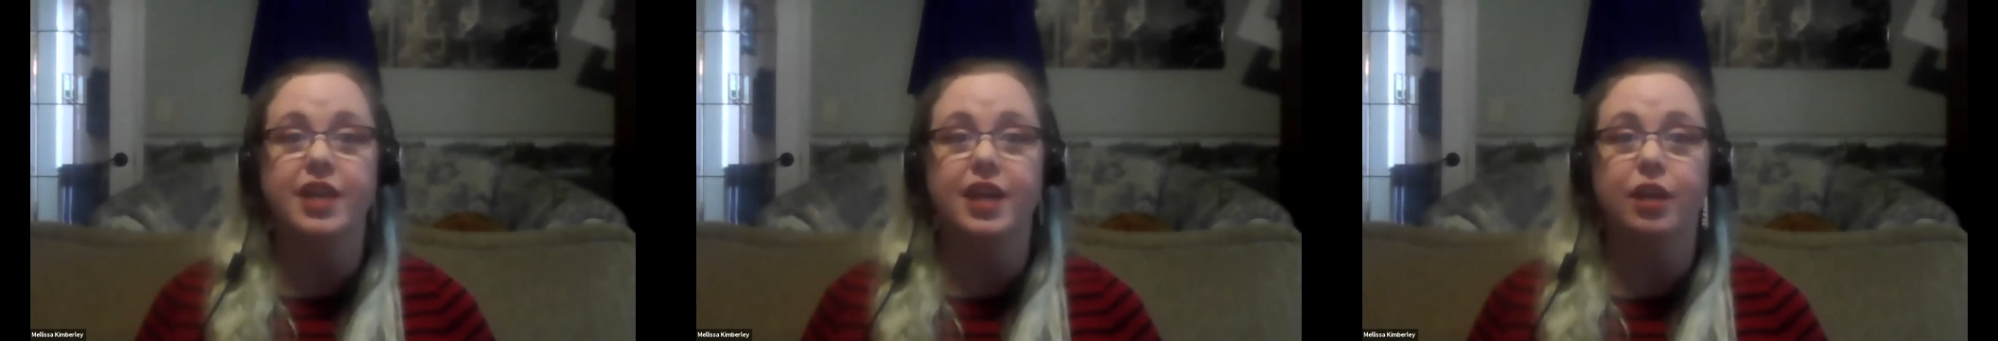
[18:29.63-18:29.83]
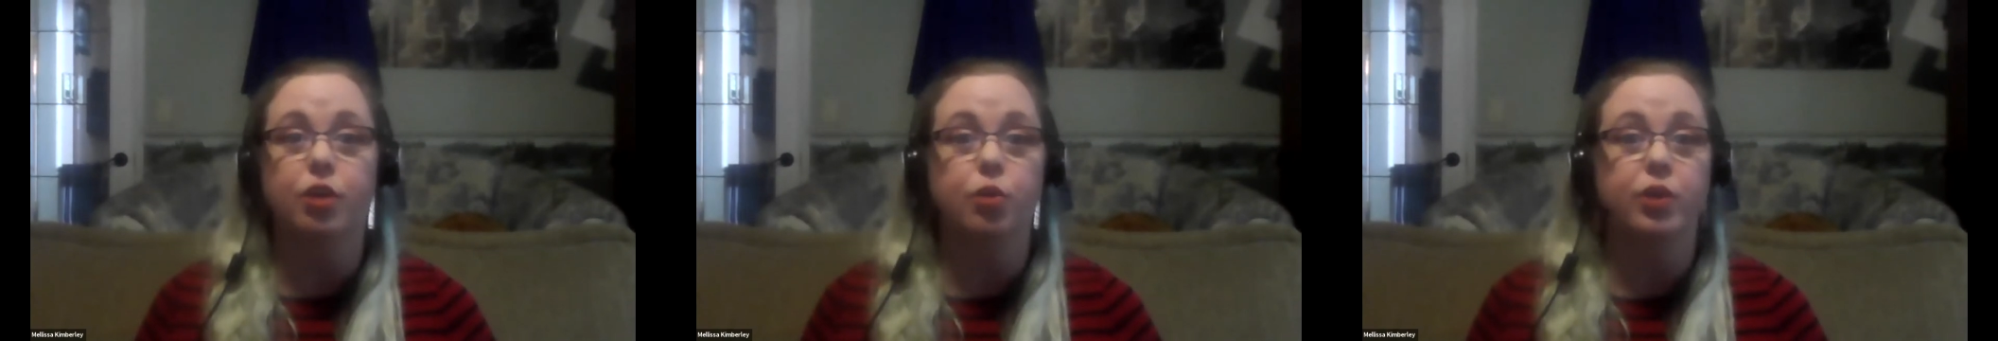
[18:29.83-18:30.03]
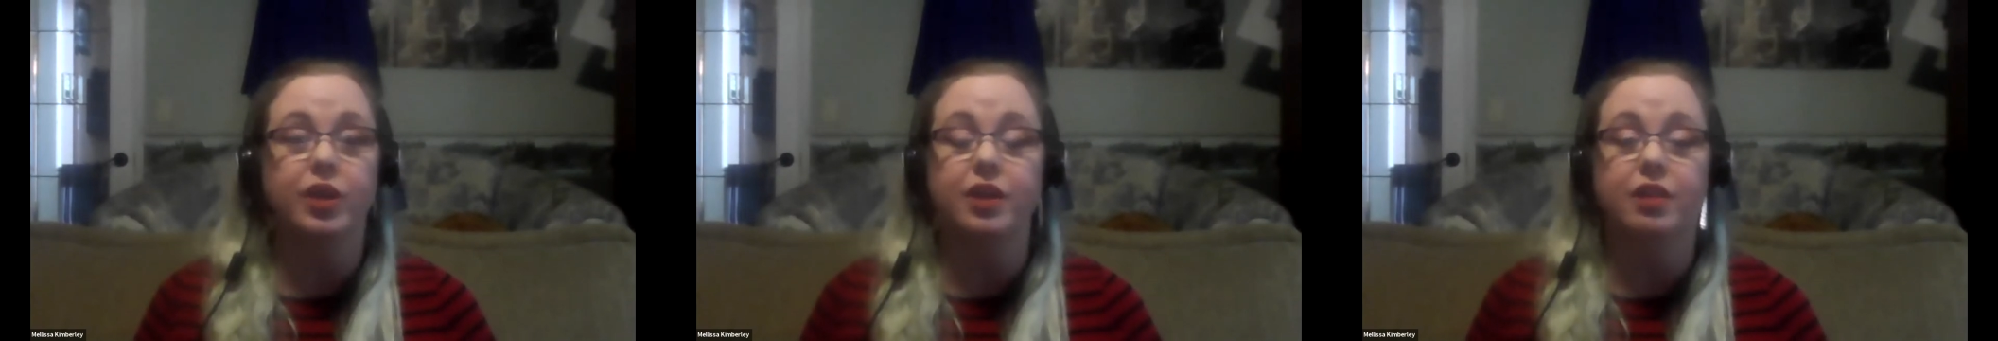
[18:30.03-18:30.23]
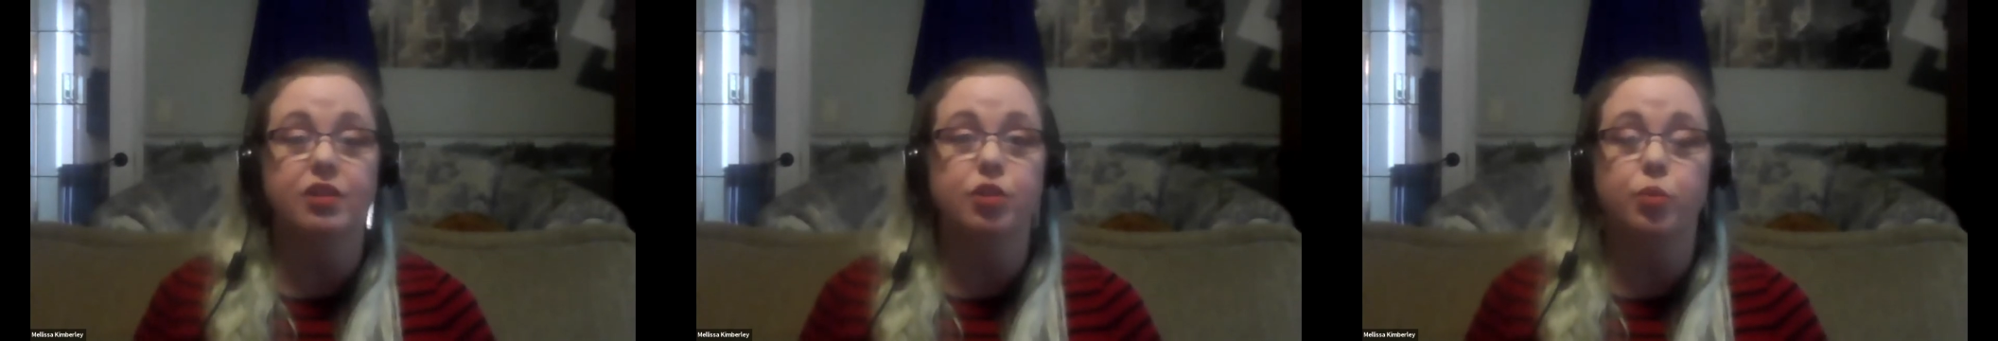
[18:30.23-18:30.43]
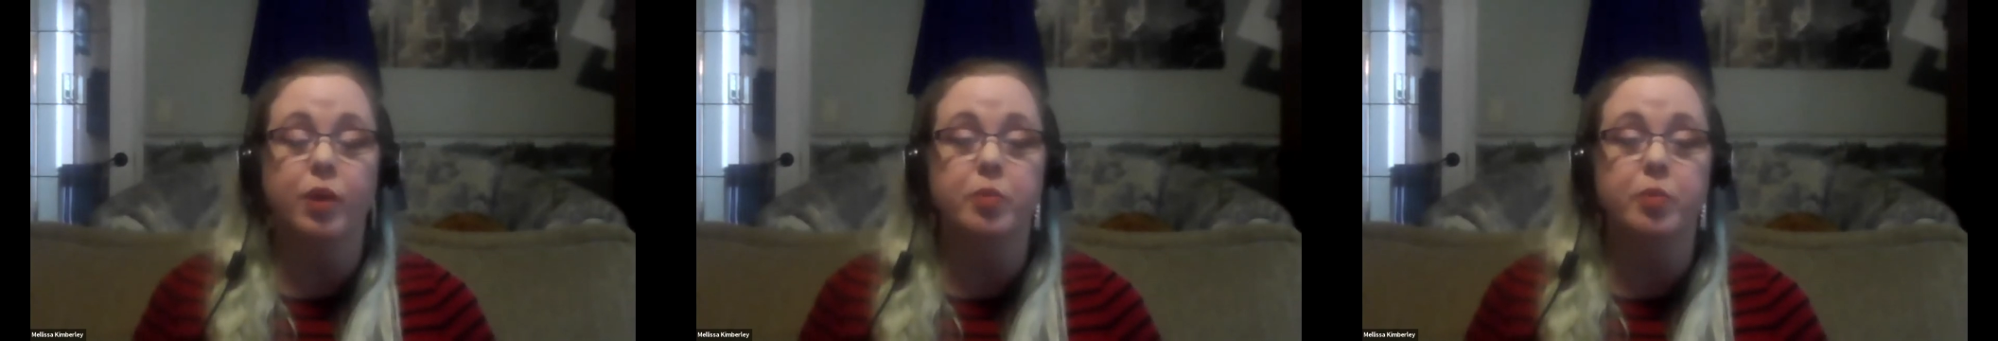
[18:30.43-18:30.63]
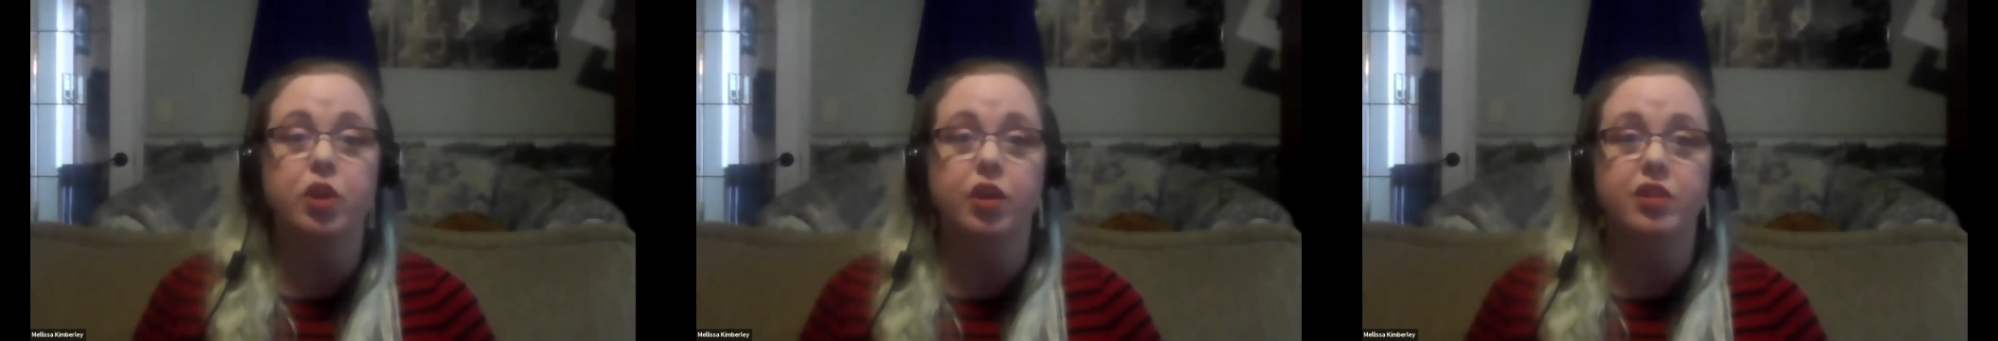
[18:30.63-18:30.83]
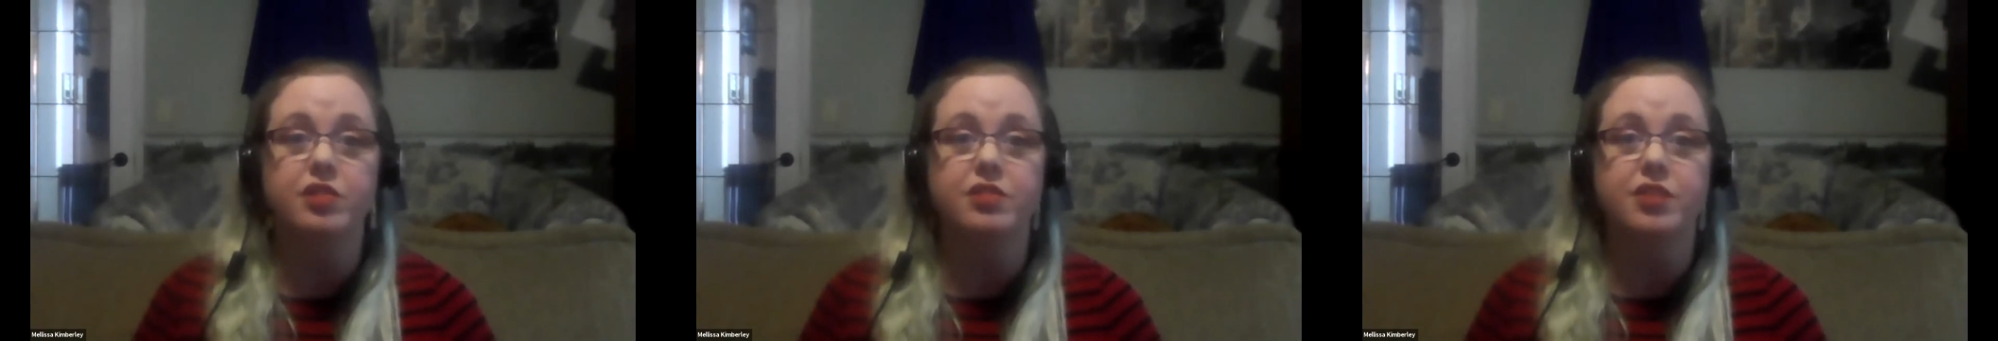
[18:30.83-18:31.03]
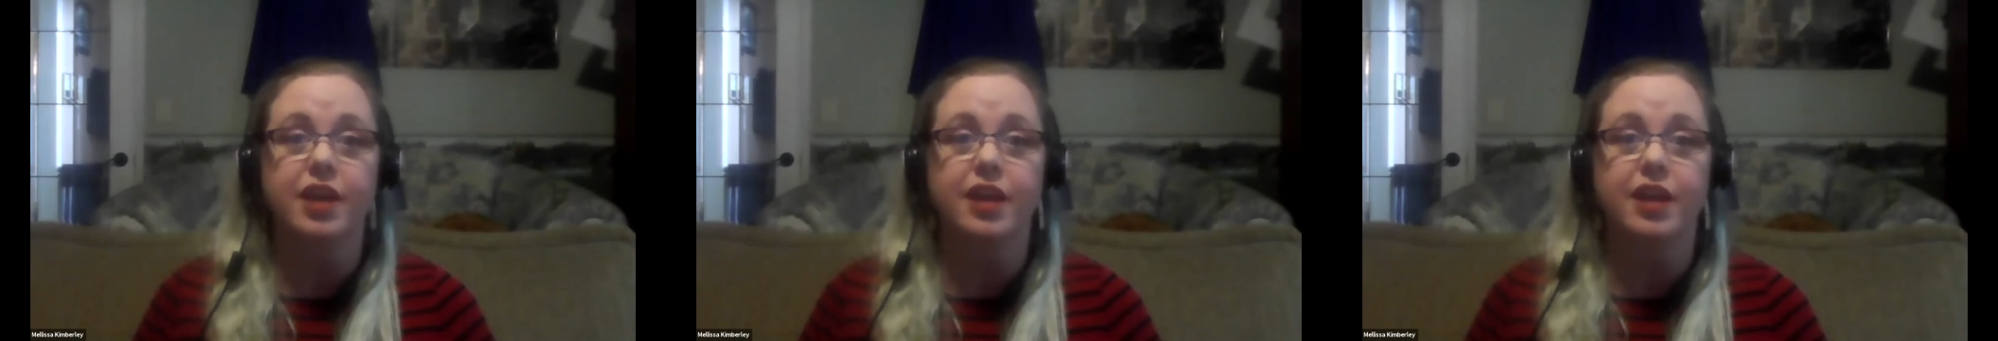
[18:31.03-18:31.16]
and going to webinars